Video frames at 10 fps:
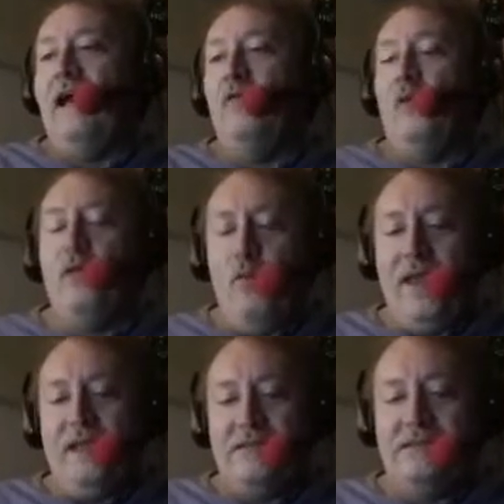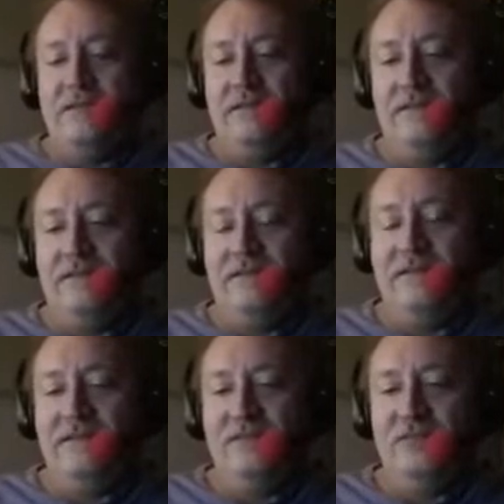We went
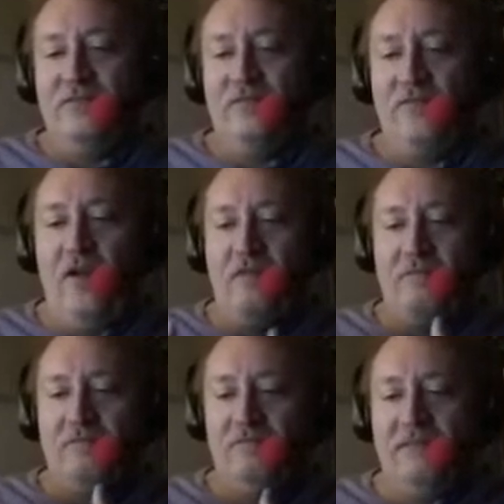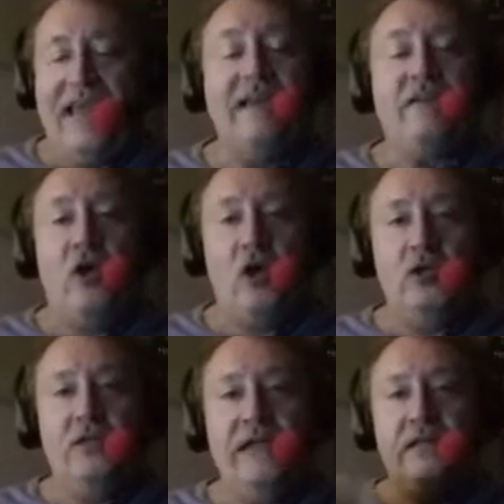from Cantona
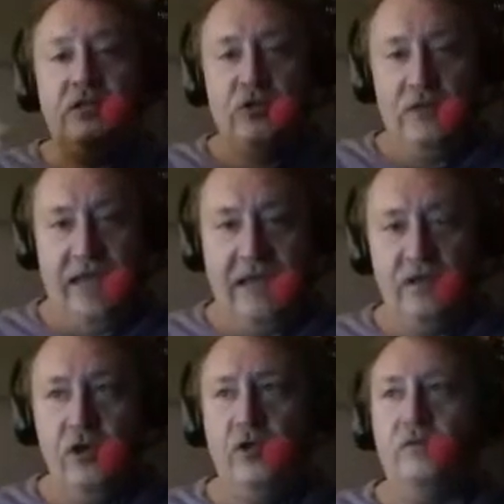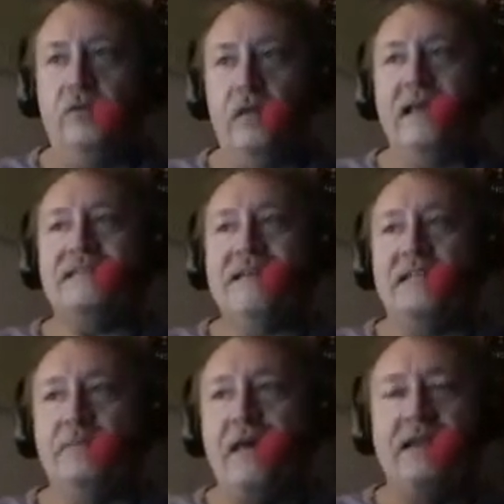into Cancun. Like I said,
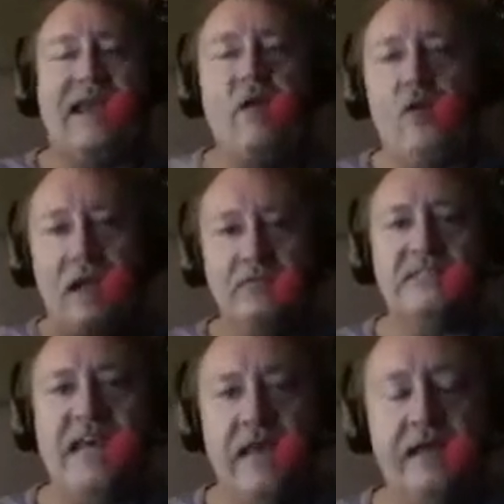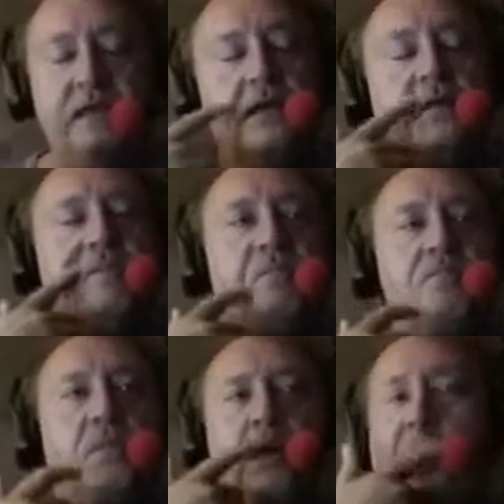it's about an hour outside.
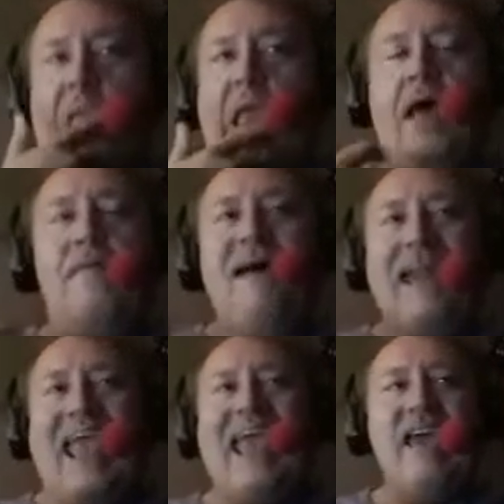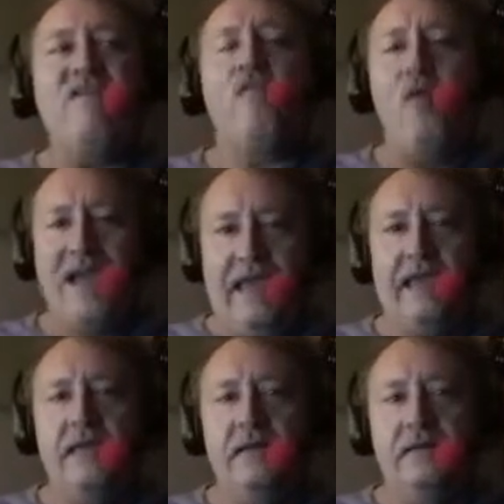About
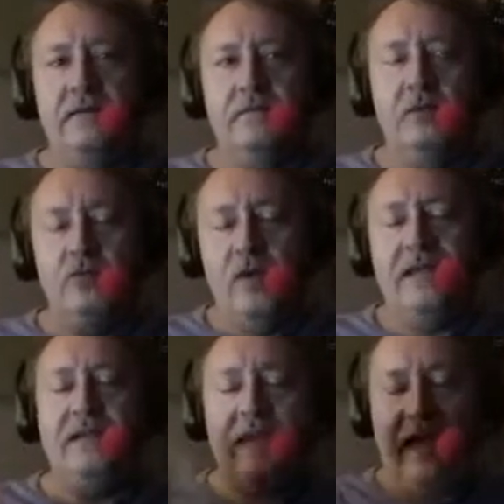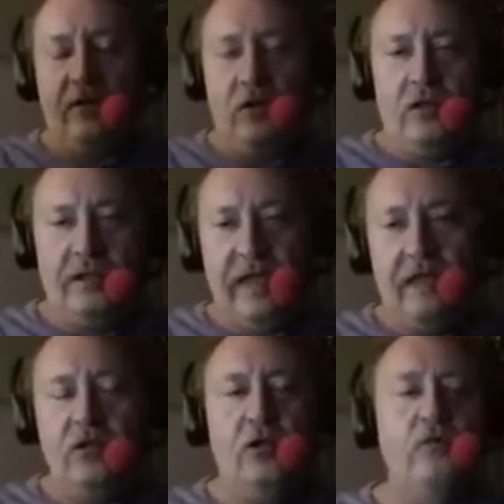halfway between Cantona and
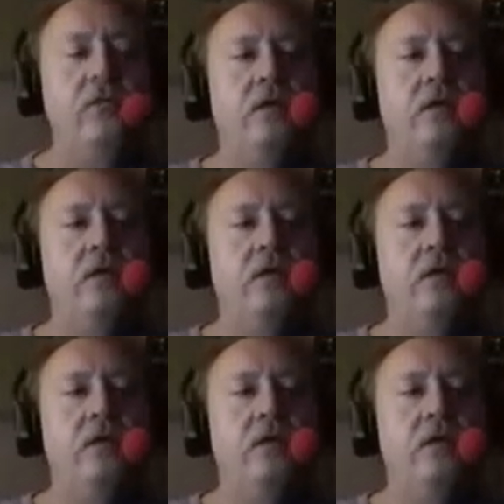Cancun,